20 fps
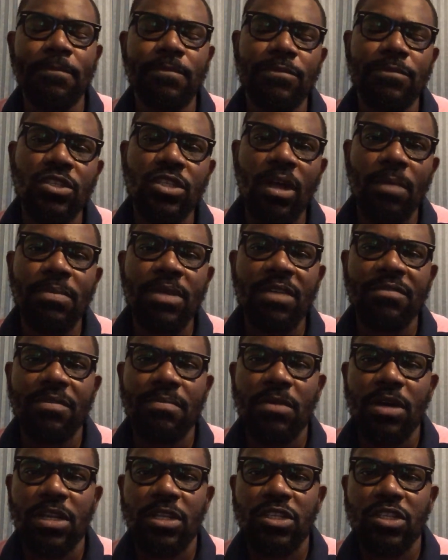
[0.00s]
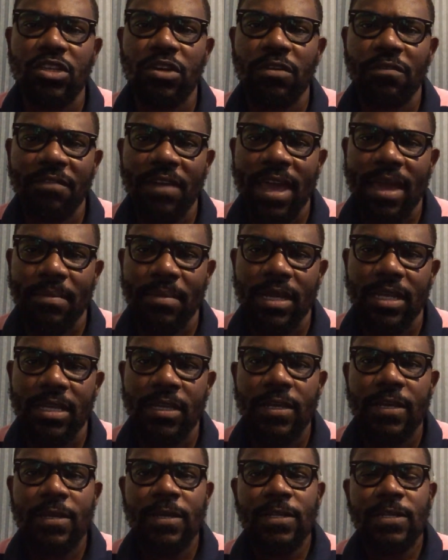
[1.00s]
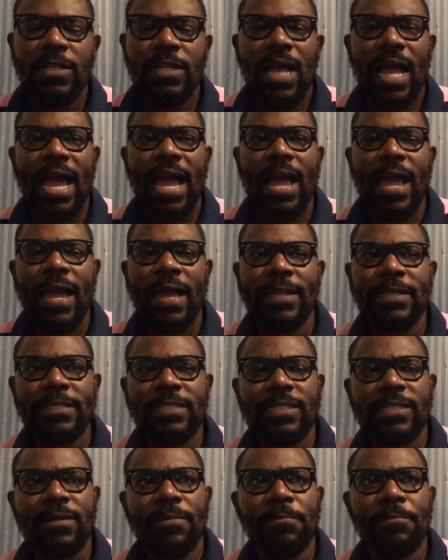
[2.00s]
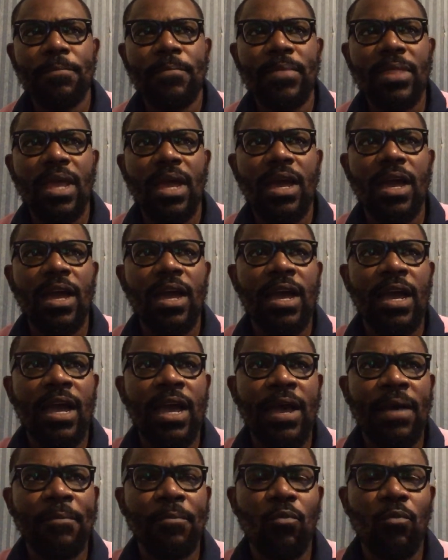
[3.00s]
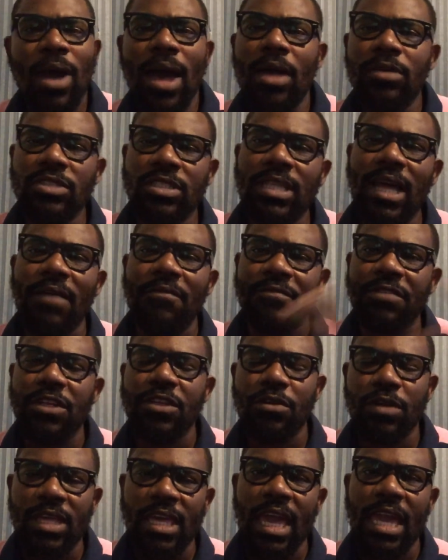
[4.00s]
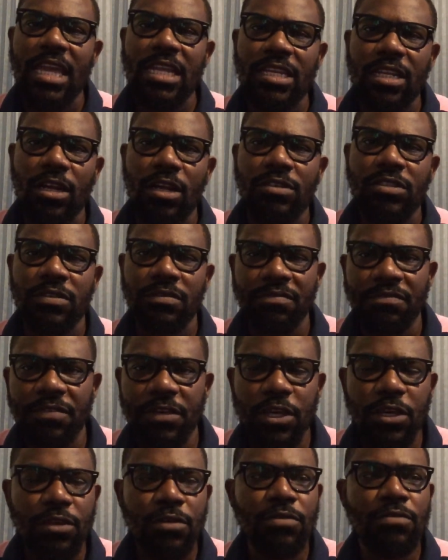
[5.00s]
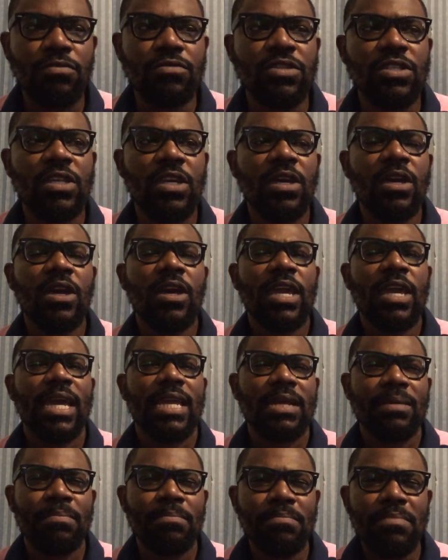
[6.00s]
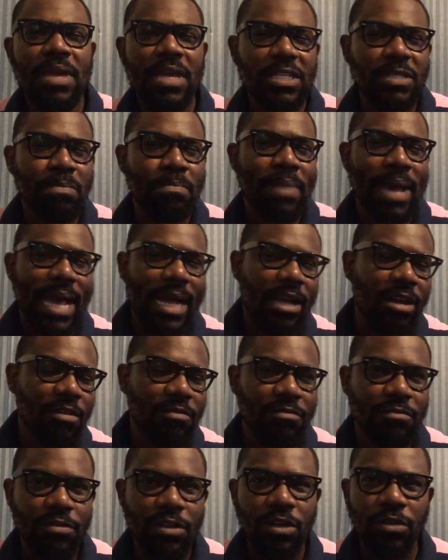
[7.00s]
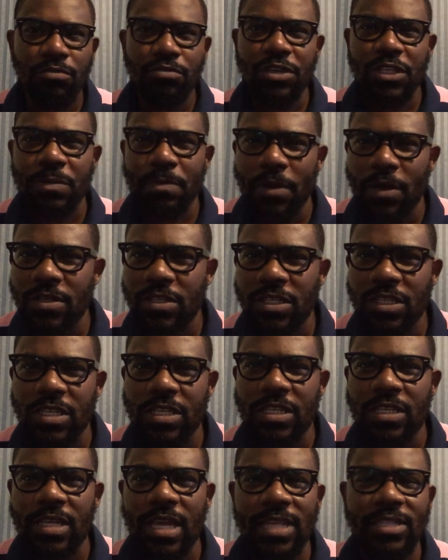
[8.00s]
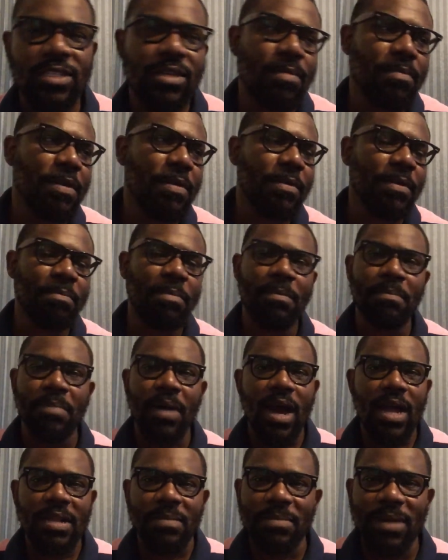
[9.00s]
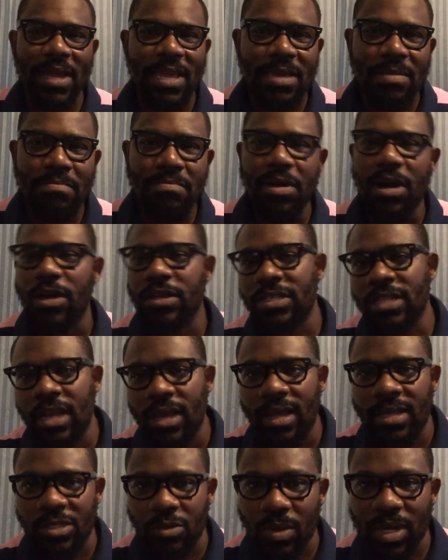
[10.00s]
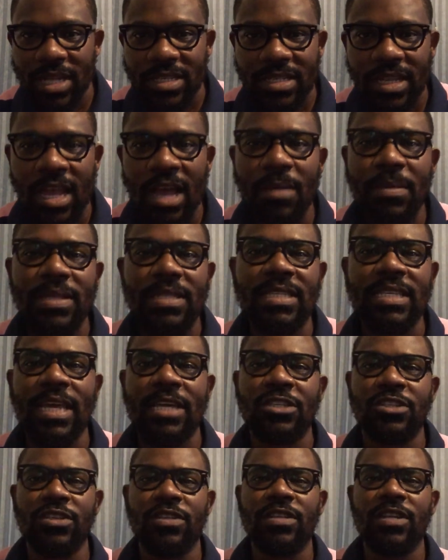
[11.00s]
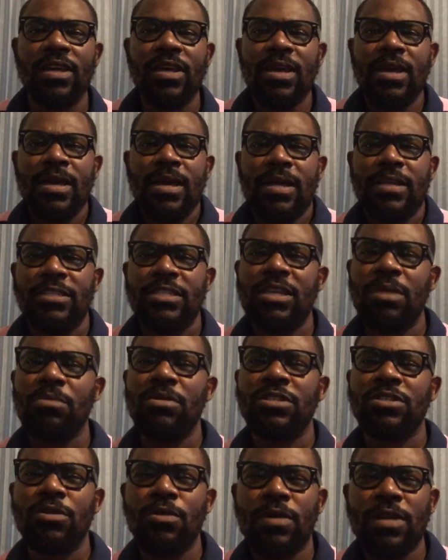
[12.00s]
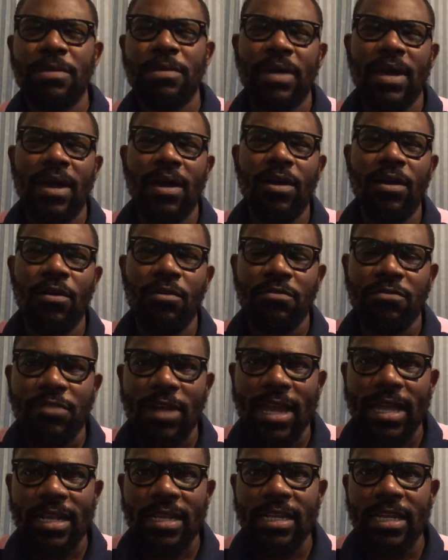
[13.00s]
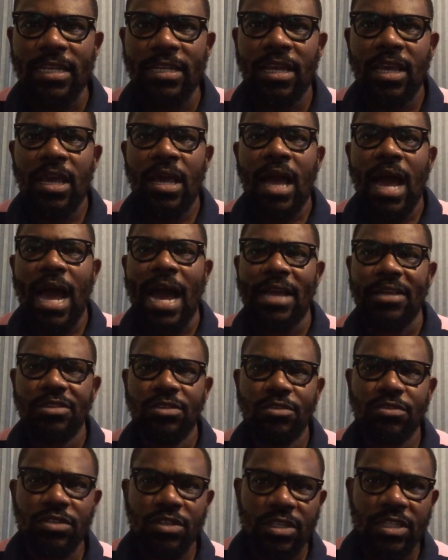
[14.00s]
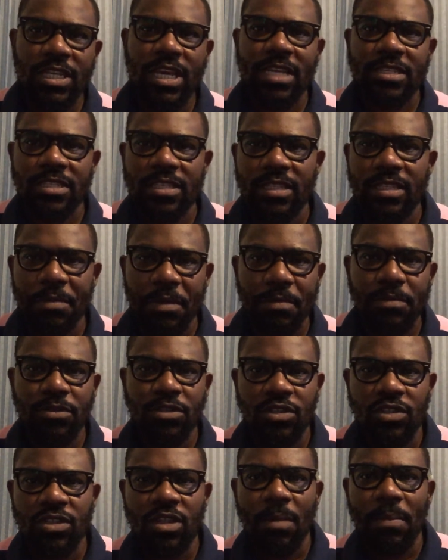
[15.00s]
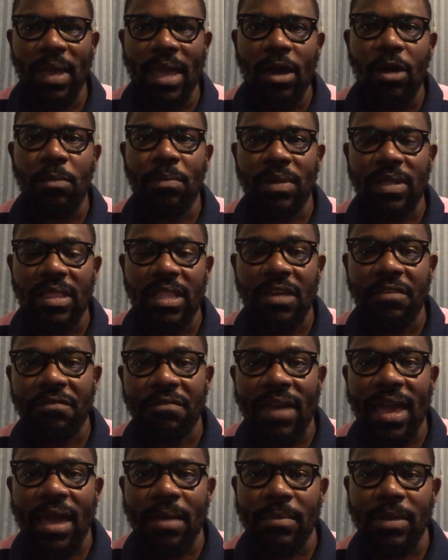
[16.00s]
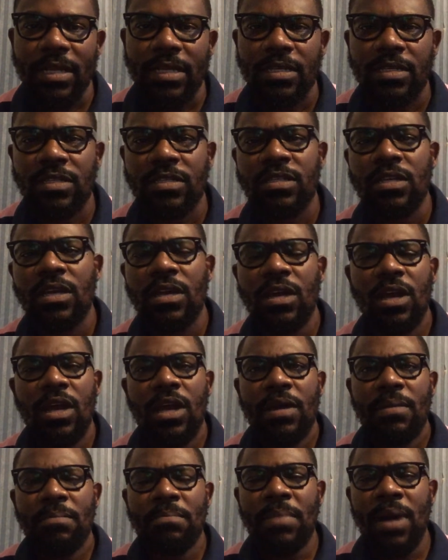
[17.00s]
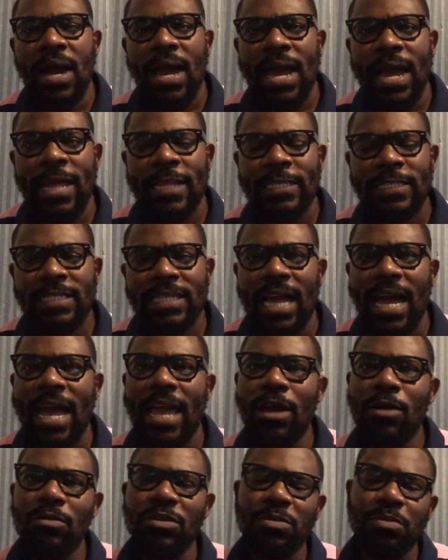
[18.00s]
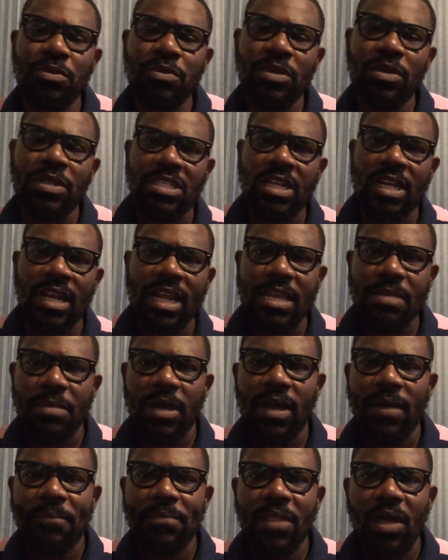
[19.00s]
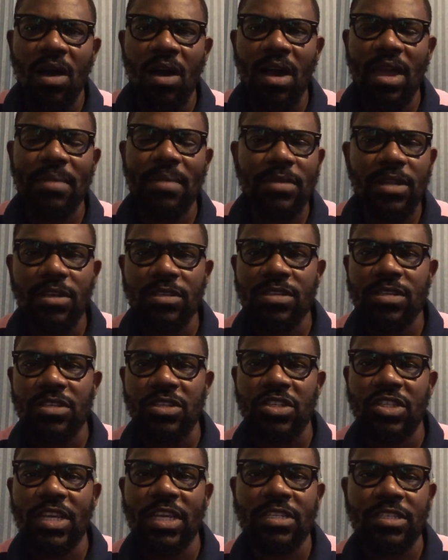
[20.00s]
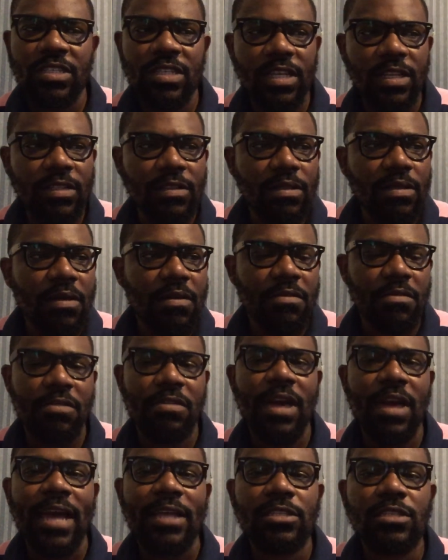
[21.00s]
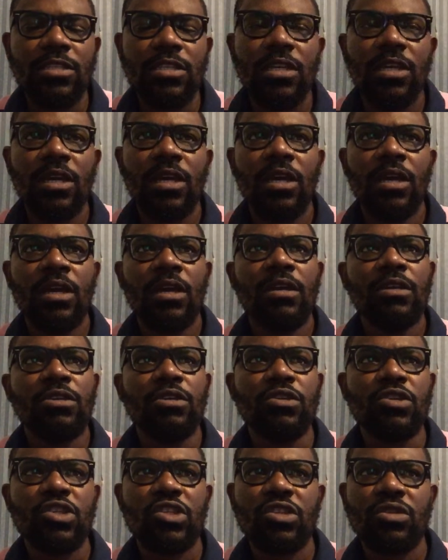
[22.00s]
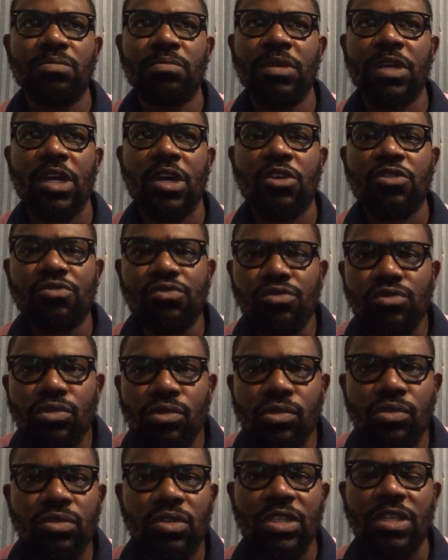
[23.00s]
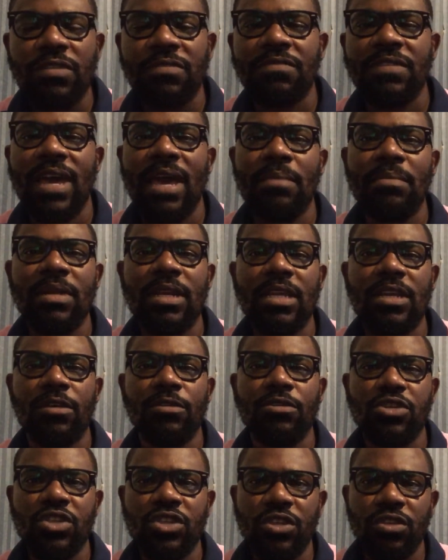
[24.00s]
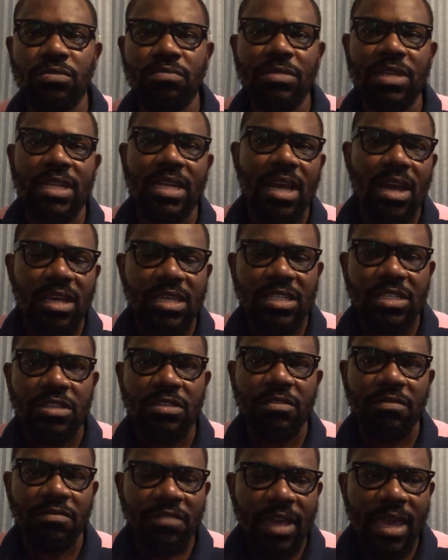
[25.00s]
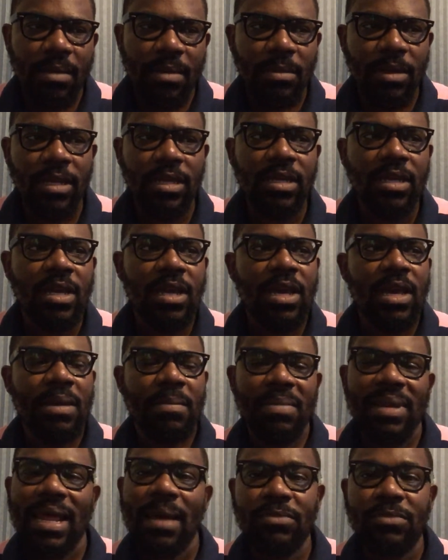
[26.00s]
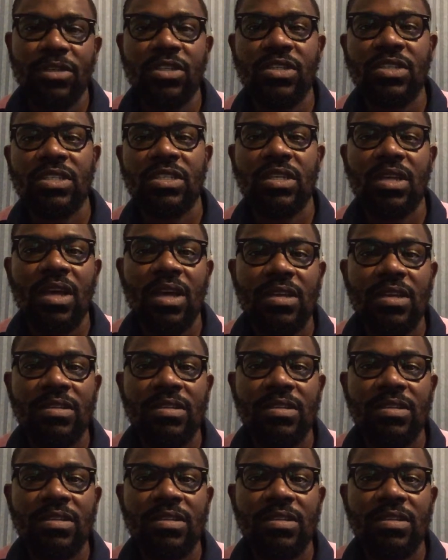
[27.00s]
stop giving money to your family. And whilst that video gained a lot of views, it had a mixed bag of responses. I had some people bombarding my inbox as well as the comment section, and some were talking about, "Oh, Franklin, are you suggesting that people should stop helping their families?" And I always put a disclaimer: I am not suggesting that you should be cruel to your family or you shouldn't be nice to your family, but I'm just